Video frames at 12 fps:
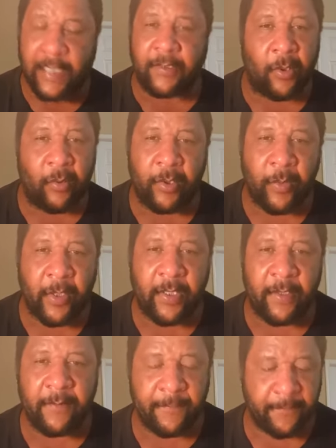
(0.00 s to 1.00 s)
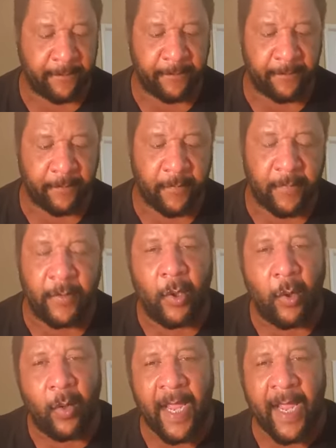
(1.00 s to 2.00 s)
That's the only way.
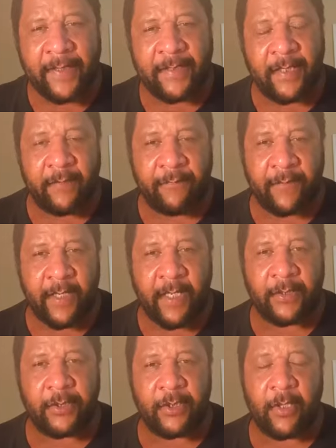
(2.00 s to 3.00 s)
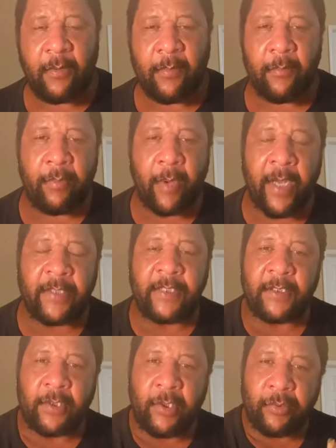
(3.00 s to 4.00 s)
No acts in the flesh brings
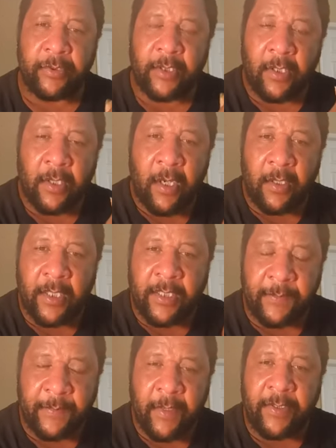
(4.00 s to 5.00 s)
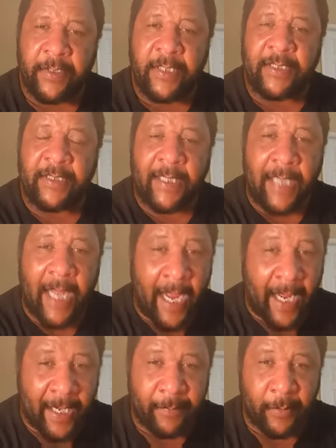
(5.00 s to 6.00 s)
us closer to God in the Spirit. Jesus said,
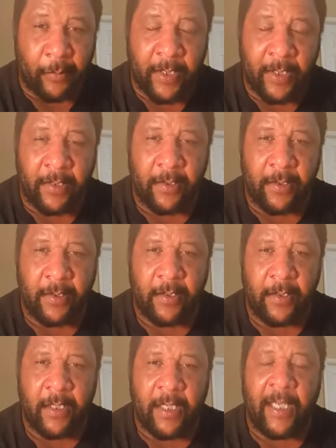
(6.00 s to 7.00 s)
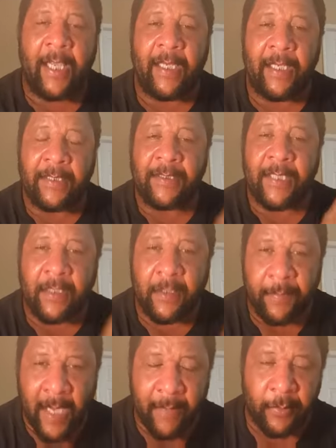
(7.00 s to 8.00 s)
I am the way. He didn't say
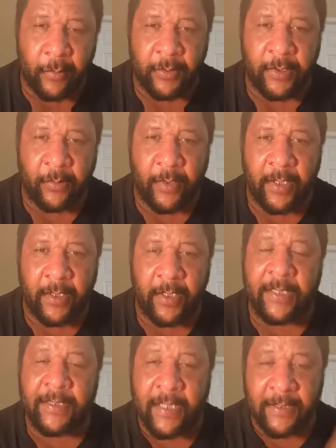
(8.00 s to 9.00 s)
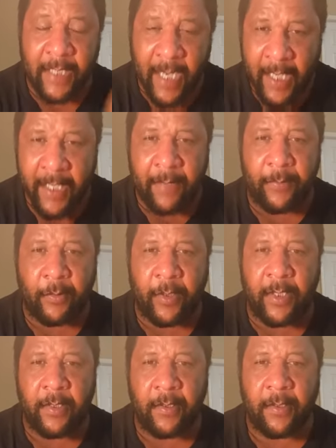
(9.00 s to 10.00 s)
the Bible was the way. He says, I am the
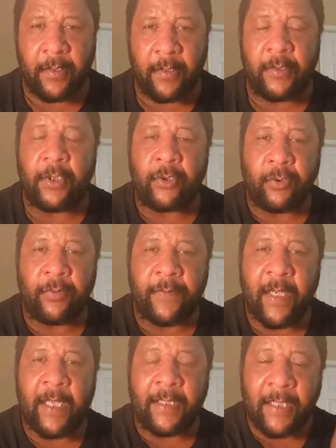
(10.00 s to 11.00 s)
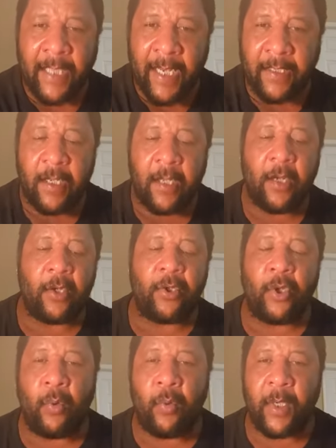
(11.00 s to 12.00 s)
way, the truth, and the light.
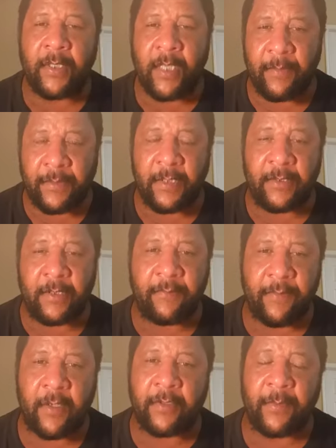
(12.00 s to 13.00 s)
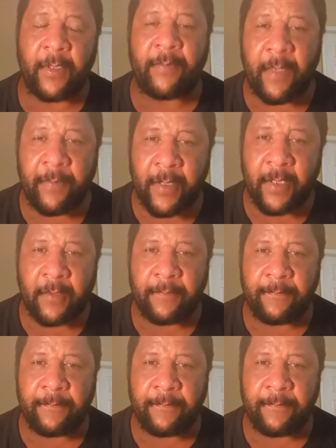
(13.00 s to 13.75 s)
No one comes unto the Father but by me.